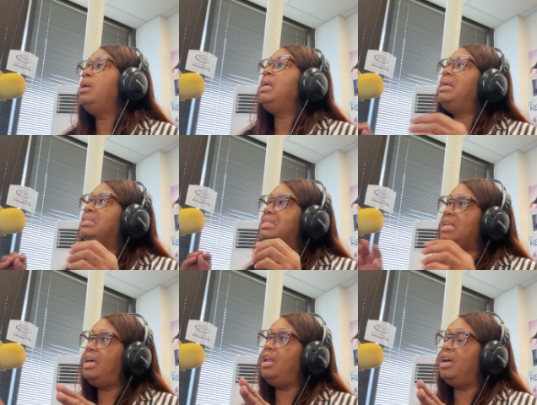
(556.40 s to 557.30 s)

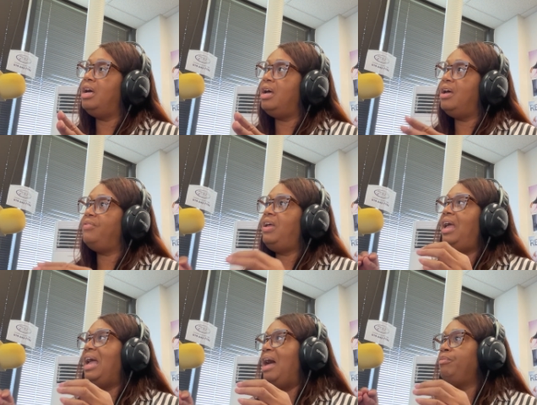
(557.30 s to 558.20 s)
instead of,
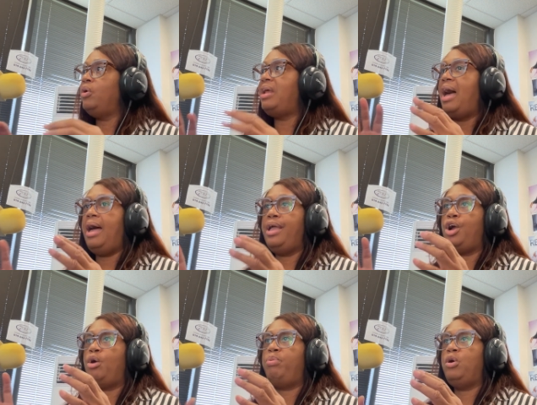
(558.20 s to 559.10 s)
hey, I'm going to
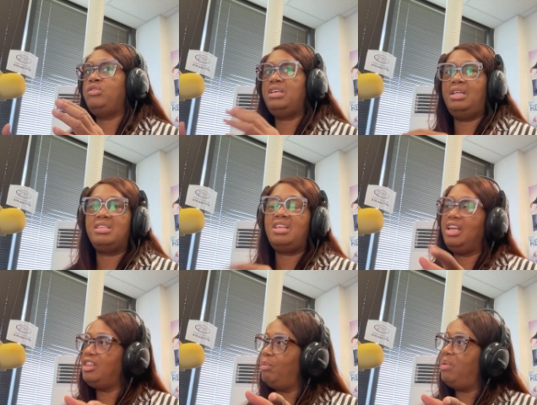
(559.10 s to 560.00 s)
hire a person and
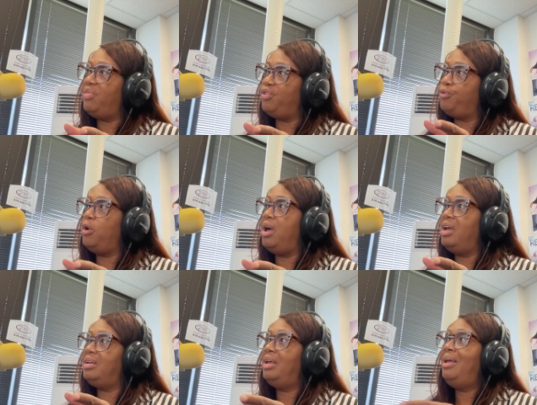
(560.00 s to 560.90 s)
stick them at the
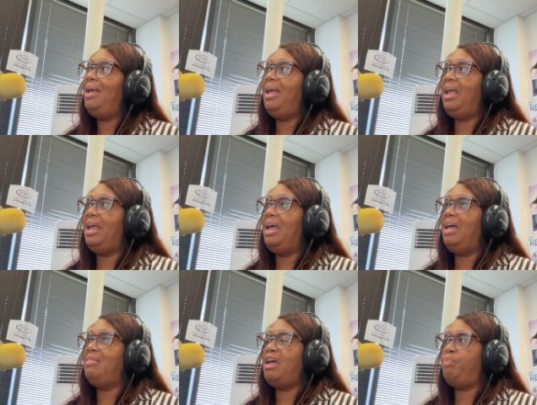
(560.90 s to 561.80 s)
front,
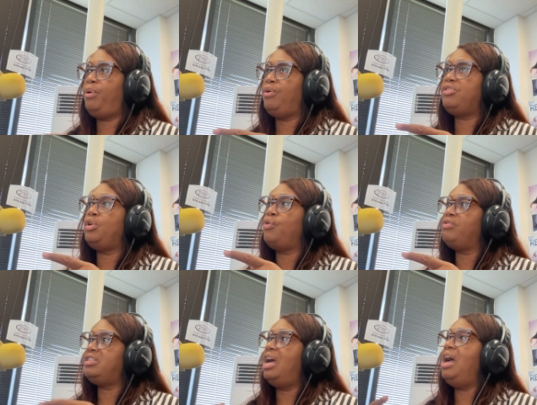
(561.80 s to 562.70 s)
and that person over
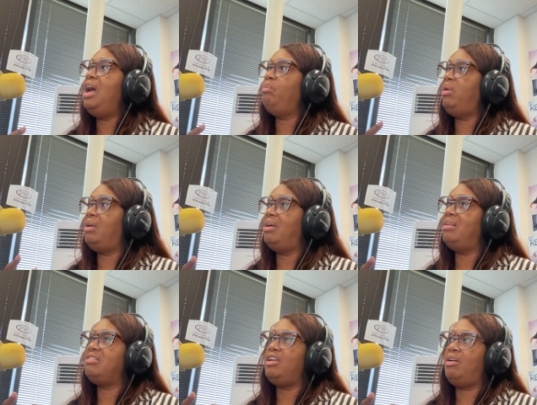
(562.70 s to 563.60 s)
time,
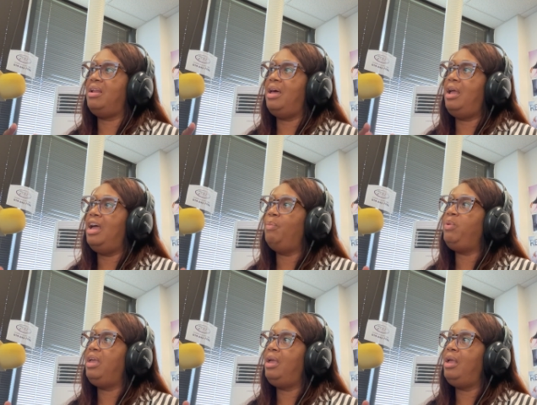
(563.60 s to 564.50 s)
because they're not
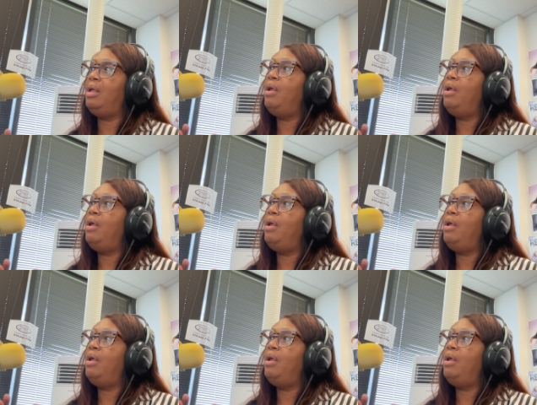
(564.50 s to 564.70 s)
happy,